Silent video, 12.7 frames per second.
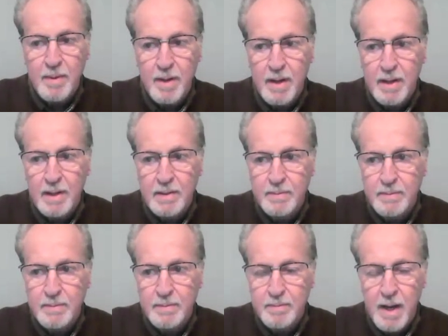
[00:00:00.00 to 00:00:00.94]
uh,
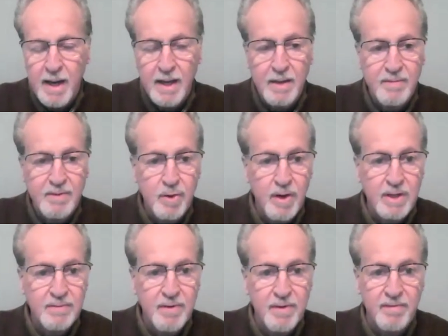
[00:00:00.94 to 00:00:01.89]
um, magnet of
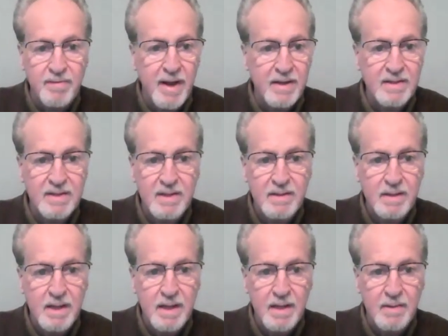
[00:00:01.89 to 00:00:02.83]
choice for the defense
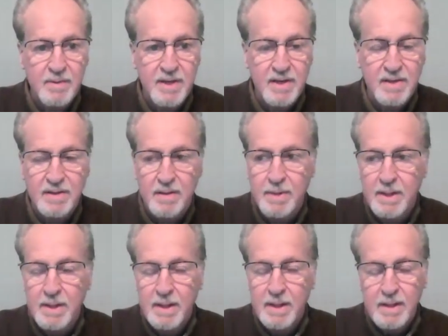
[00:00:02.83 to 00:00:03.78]
uh, system.
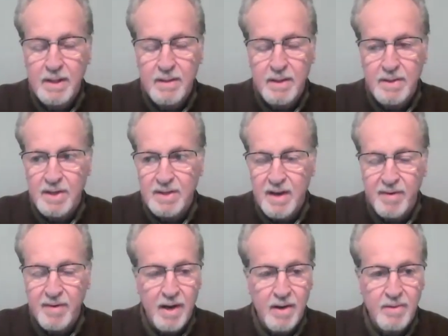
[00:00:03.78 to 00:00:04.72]
The
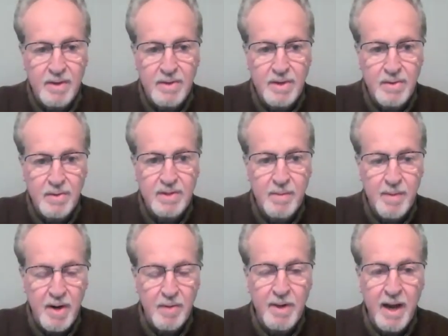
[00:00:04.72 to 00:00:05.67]
G7 countries use
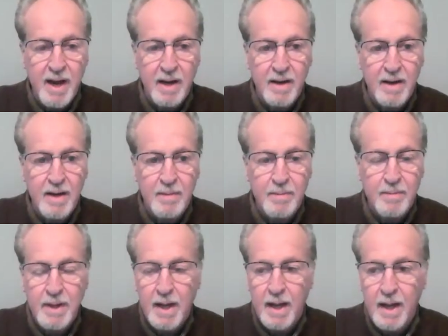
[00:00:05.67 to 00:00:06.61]
samarium
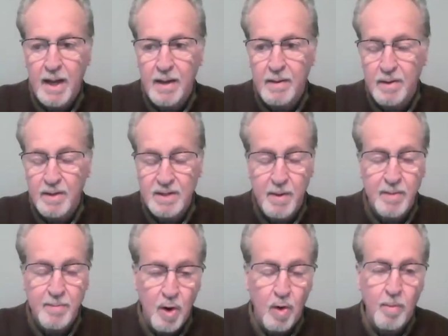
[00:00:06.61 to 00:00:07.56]
gadolinium uh, or
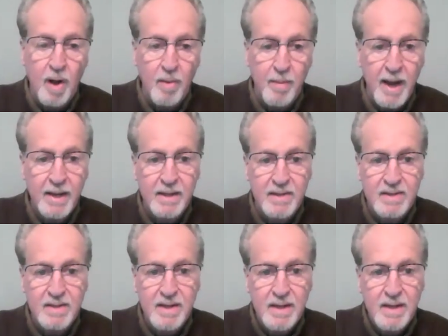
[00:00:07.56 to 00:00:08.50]
samarium cobalt
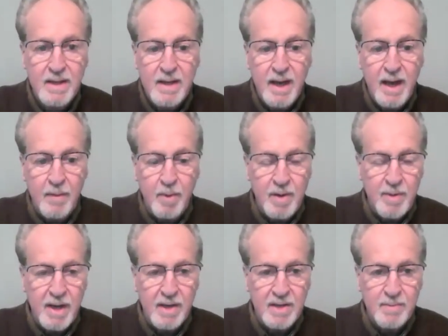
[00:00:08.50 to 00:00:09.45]
magnets. And when you
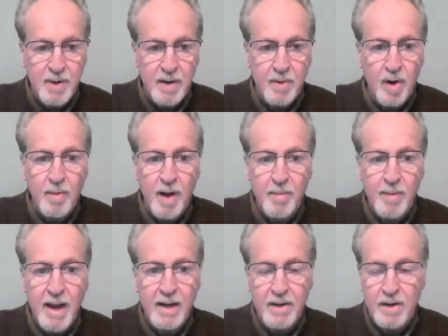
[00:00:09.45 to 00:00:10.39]
make a samarium cobalt
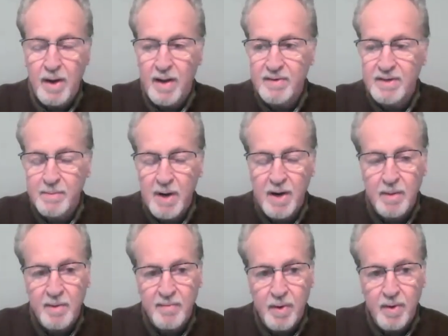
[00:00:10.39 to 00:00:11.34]
magnet, you have
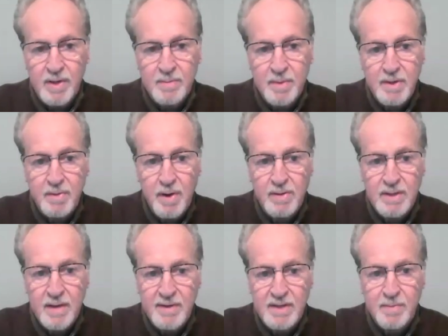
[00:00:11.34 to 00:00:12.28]
samarium, of course, but you
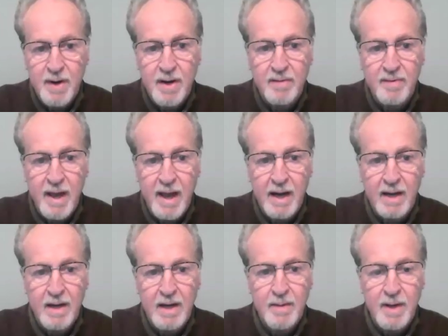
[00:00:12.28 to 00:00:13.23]
also have a sprinkle of
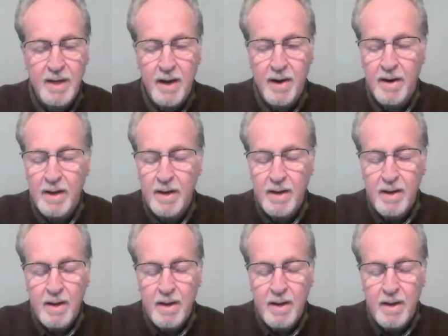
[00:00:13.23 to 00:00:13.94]
gadolinium in there.